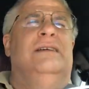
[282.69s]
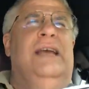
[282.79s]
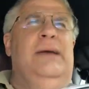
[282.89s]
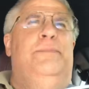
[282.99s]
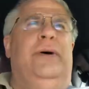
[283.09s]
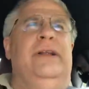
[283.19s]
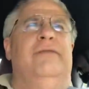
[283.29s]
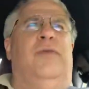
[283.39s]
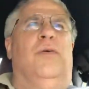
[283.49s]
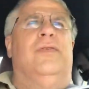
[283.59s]
and putting
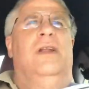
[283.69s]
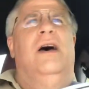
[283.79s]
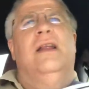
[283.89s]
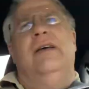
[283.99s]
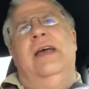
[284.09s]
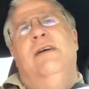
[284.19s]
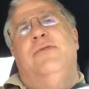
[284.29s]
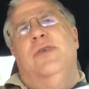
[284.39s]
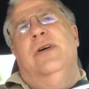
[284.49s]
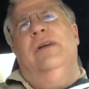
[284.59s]
forth a lot of
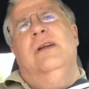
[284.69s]
effort